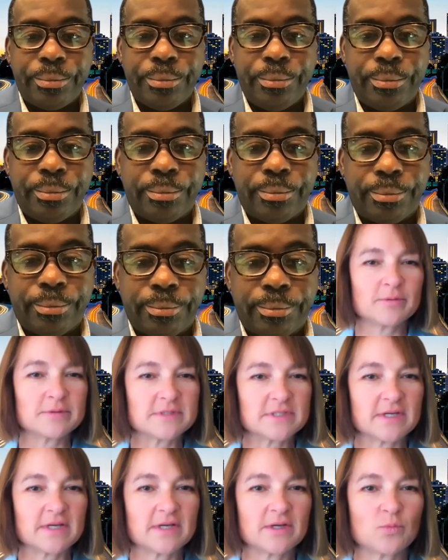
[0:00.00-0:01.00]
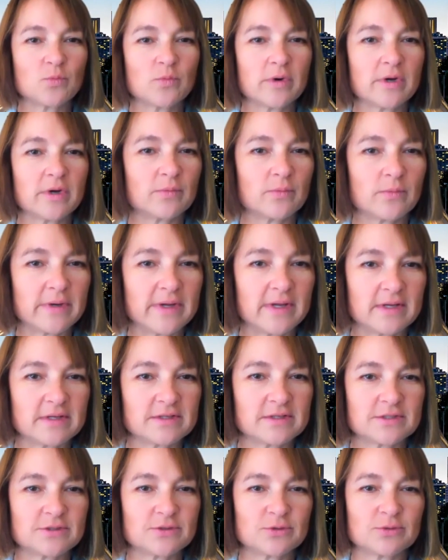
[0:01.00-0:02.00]
Yeah, and I would say one way
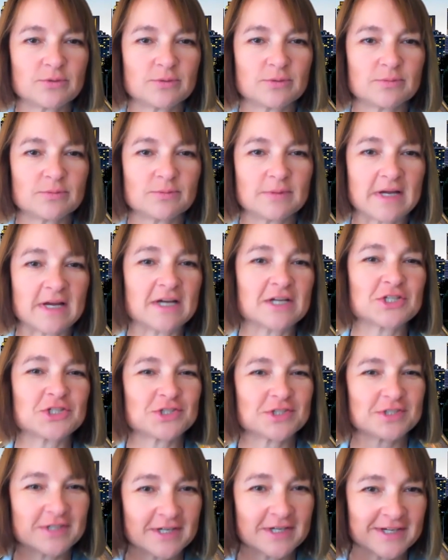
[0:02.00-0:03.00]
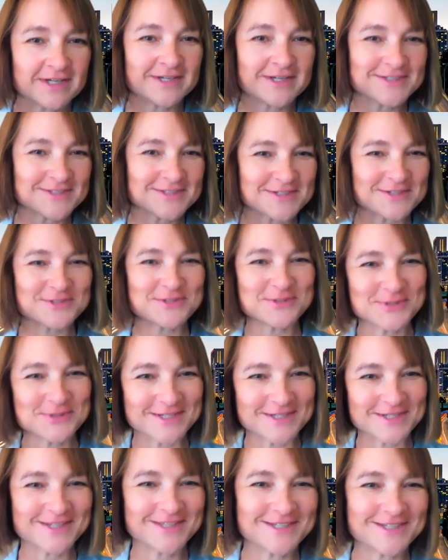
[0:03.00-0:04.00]
to actionize, as you
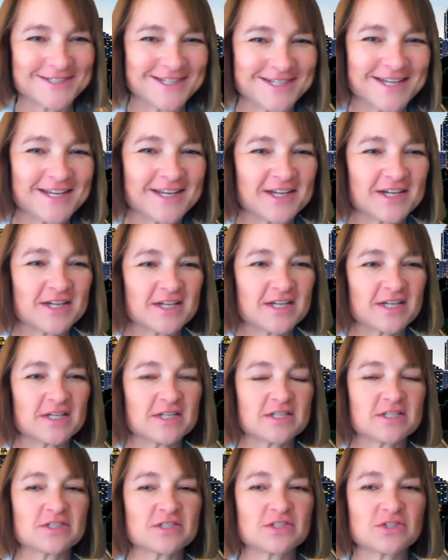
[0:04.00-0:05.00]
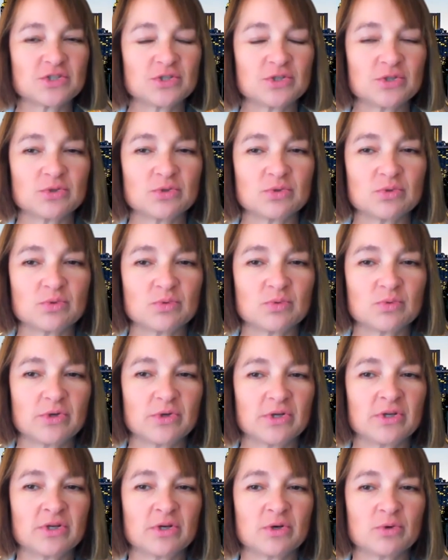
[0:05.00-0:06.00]
say, the data is to,
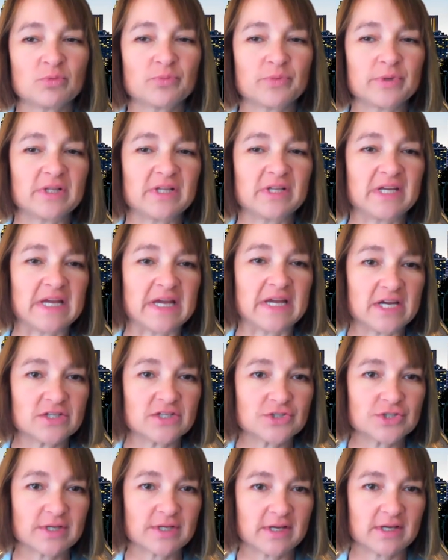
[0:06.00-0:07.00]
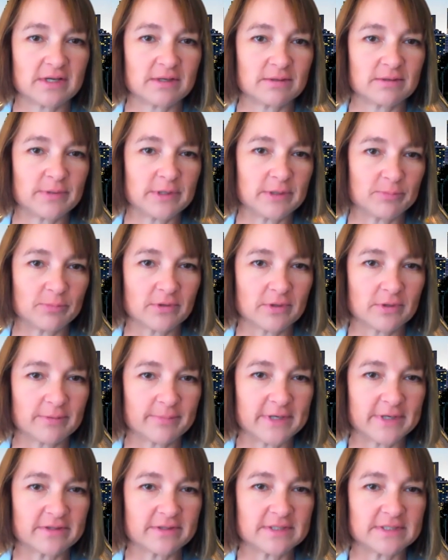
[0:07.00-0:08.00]
really educate people
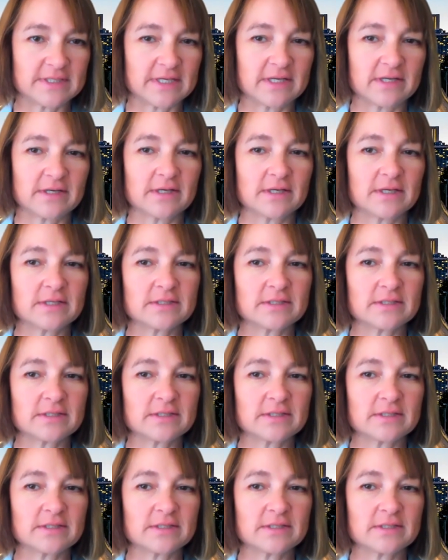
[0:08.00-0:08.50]
about the data.